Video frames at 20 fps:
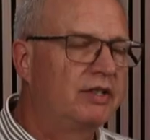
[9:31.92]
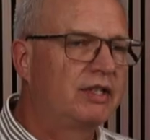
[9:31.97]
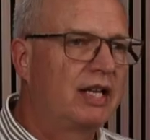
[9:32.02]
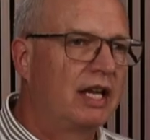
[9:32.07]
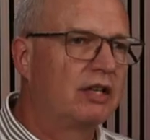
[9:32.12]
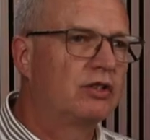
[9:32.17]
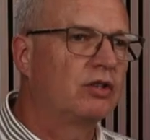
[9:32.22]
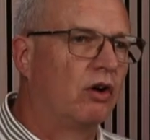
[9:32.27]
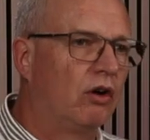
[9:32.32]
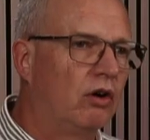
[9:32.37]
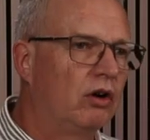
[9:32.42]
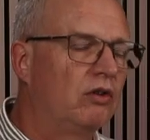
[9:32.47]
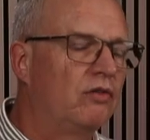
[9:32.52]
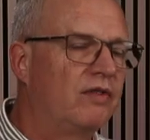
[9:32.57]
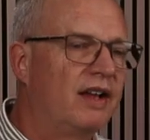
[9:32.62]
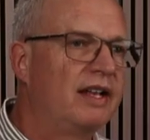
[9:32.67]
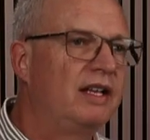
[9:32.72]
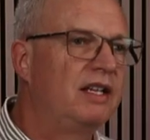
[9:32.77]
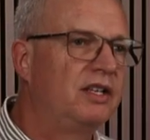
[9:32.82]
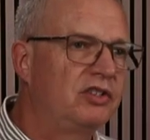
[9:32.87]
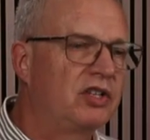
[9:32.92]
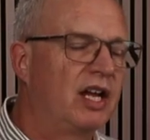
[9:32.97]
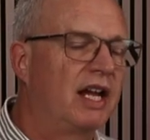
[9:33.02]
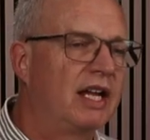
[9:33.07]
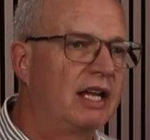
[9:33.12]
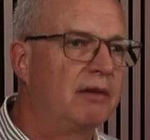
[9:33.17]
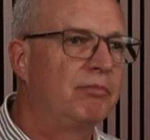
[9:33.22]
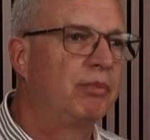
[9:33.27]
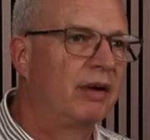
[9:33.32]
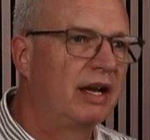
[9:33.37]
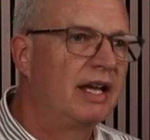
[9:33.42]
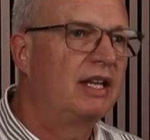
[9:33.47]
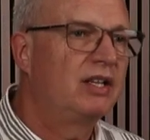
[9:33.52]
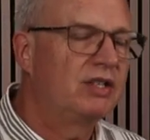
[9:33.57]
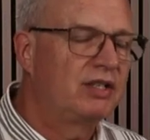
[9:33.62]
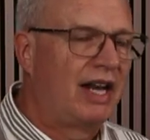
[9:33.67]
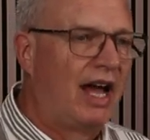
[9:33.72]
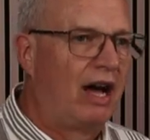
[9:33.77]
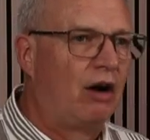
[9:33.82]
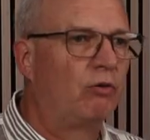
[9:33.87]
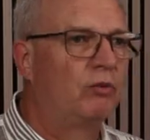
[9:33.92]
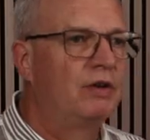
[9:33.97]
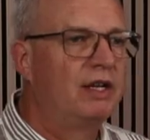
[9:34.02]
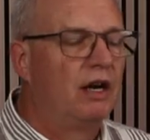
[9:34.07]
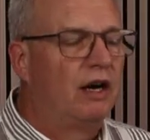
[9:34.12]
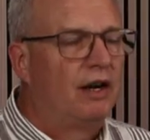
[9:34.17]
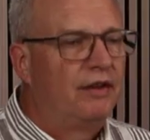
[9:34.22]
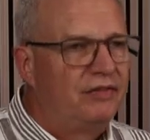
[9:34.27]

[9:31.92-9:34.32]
has already taken place now. We are on